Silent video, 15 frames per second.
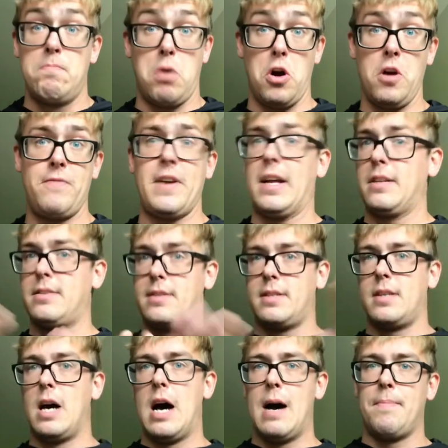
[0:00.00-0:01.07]
Perfect,
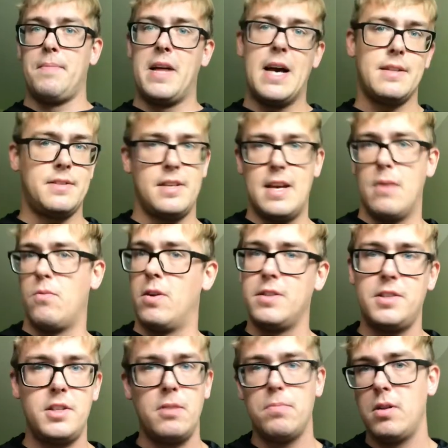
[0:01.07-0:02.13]
stop, that's it.
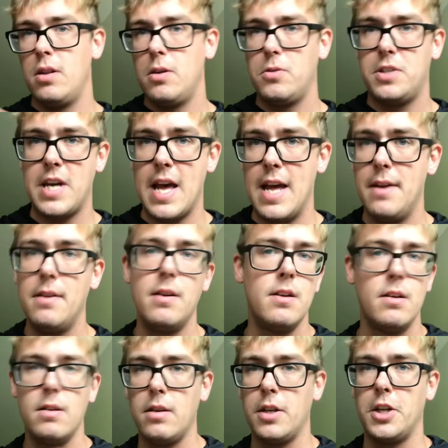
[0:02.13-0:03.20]
Once you're below 10,
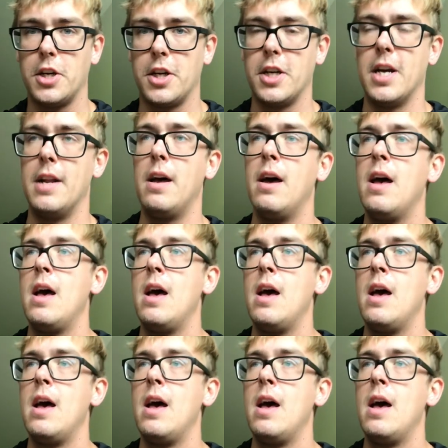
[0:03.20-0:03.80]
you're good.